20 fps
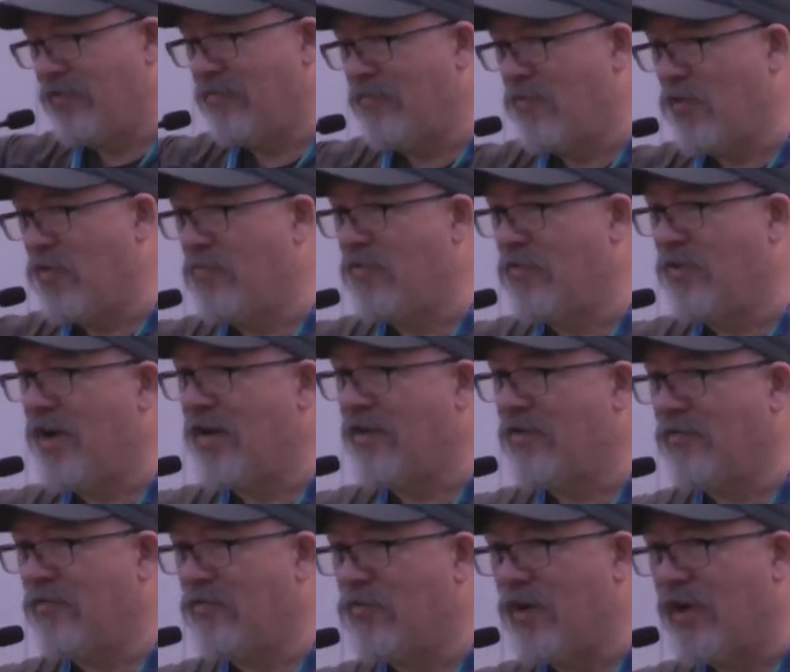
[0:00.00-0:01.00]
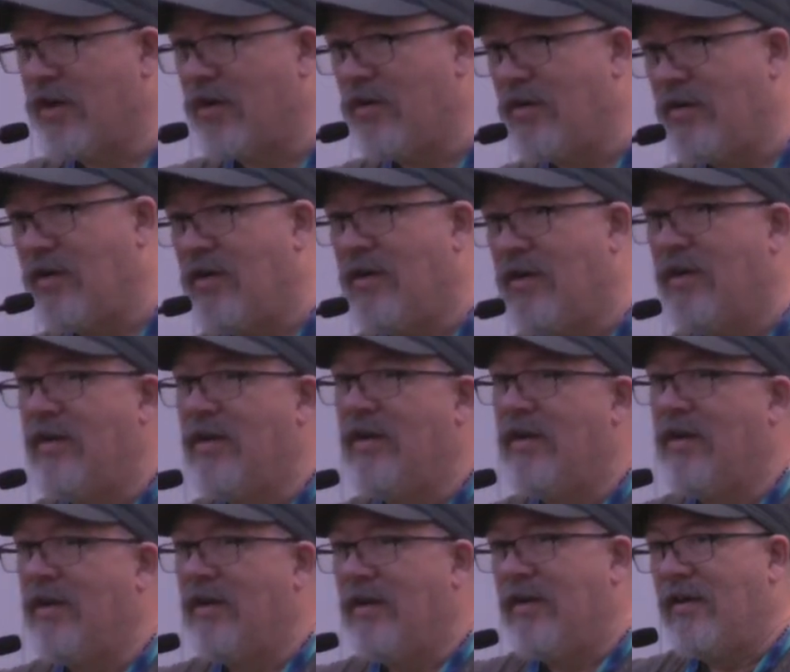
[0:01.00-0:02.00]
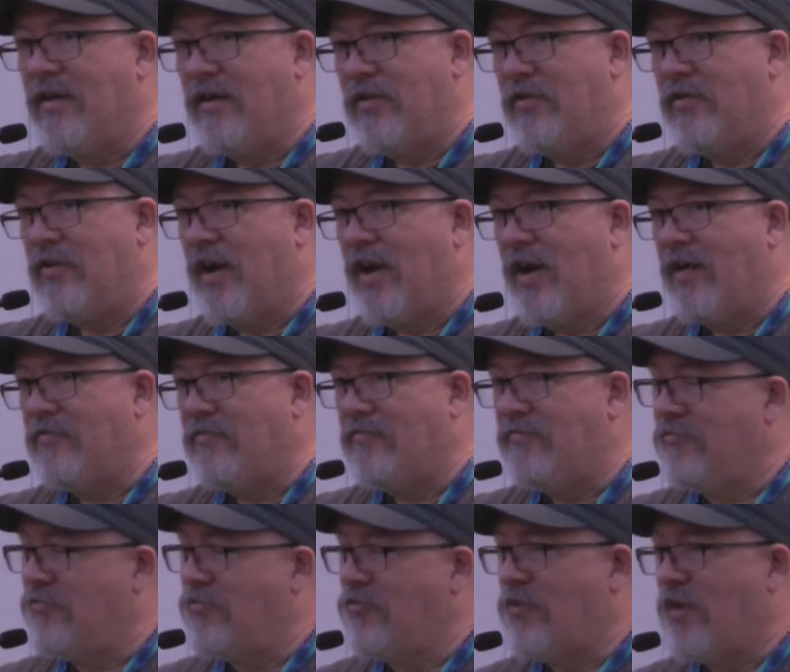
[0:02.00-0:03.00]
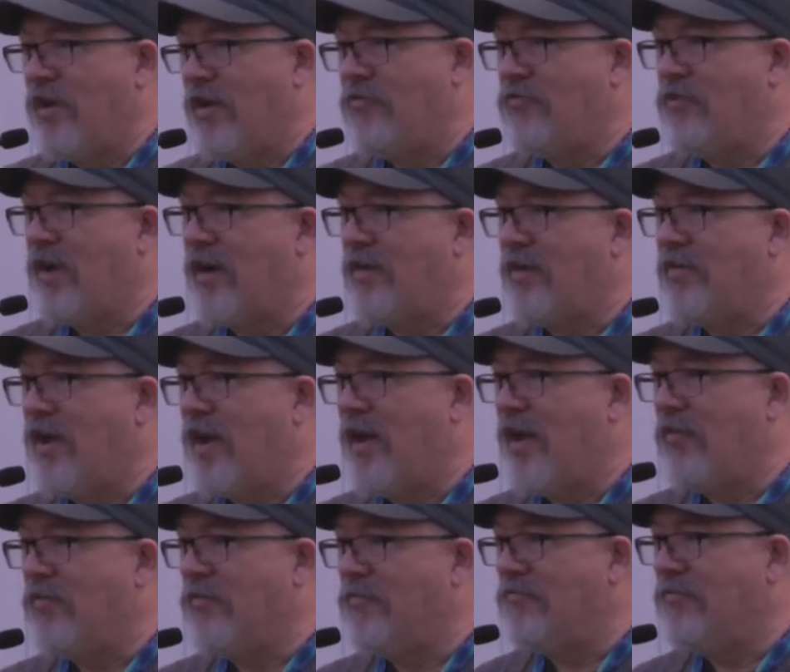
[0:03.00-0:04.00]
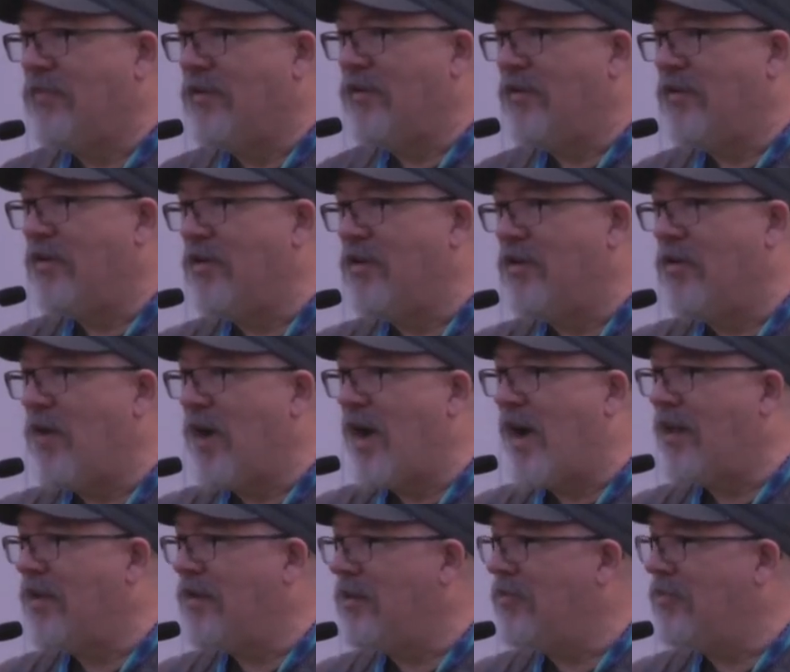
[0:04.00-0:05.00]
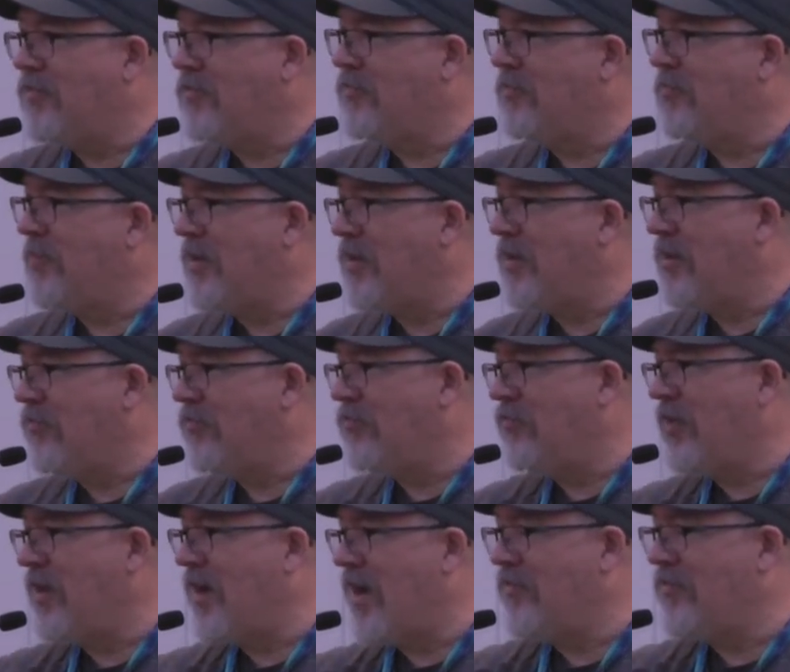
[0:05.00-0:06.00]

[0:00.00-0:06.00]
more productive quicker, you're not trying to track down, you know, Alice because she has